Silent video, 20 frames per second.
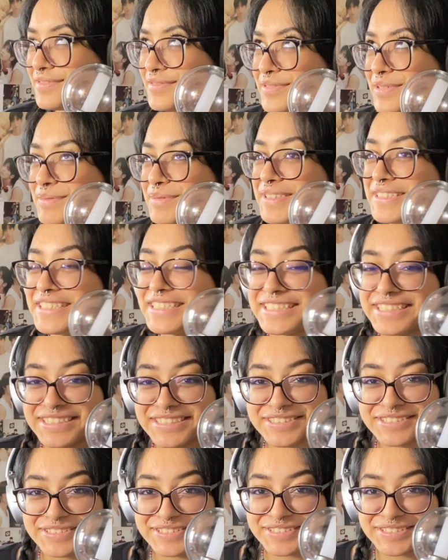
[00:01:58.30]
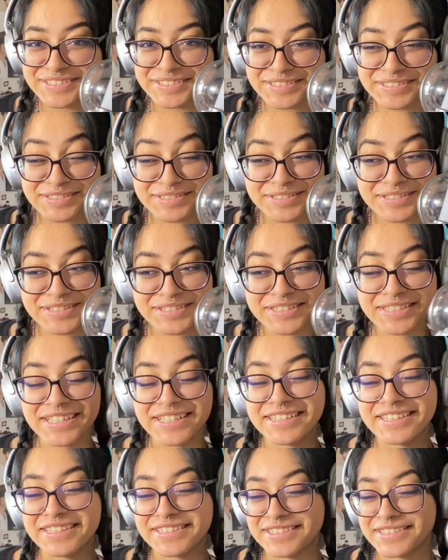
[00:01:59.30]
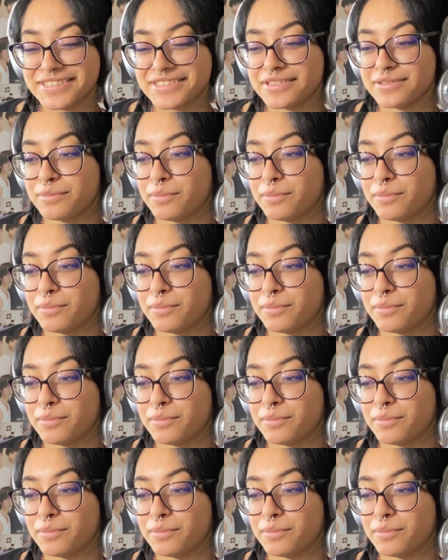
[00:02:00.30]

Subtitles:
From the teasers, this is